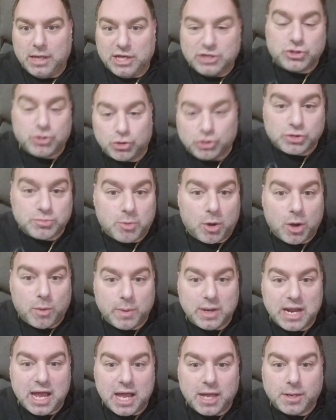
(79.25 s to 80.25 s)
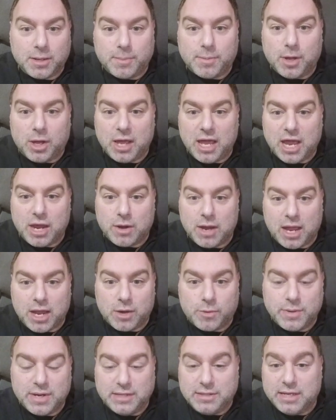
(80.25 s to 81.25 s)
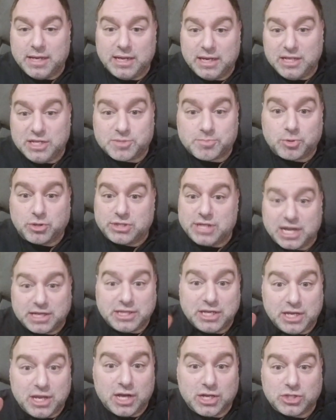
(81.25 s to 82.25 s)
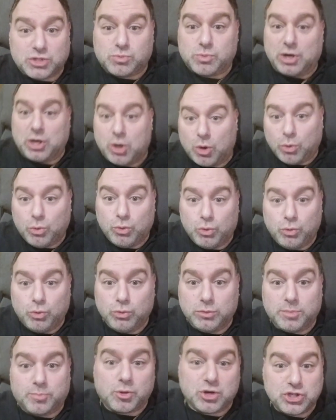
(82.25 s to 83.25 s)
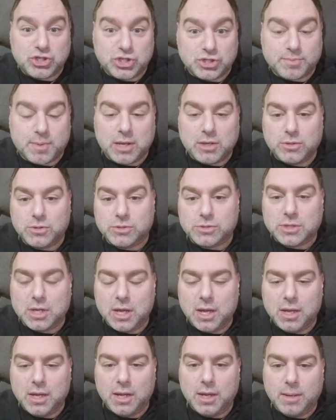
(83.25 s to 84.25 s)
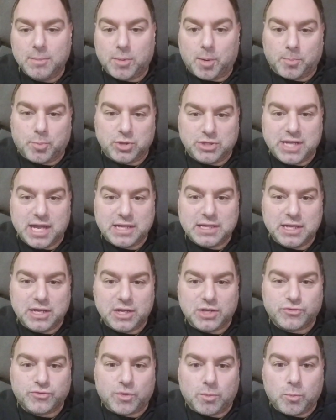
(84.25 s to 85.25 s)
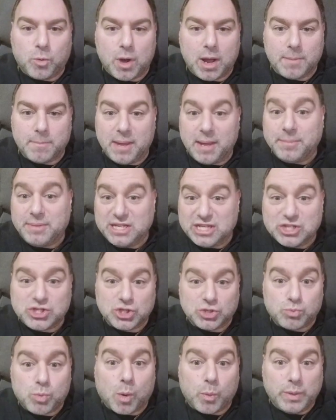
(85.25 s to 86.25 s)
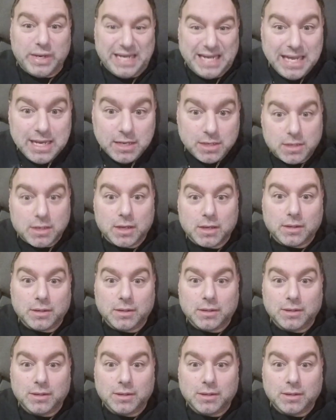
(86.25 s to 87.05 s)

It's so smart what Adam uh, Aron did. He's protecting us with gold, precious metals, but protecting us from what? Maybe this is what we need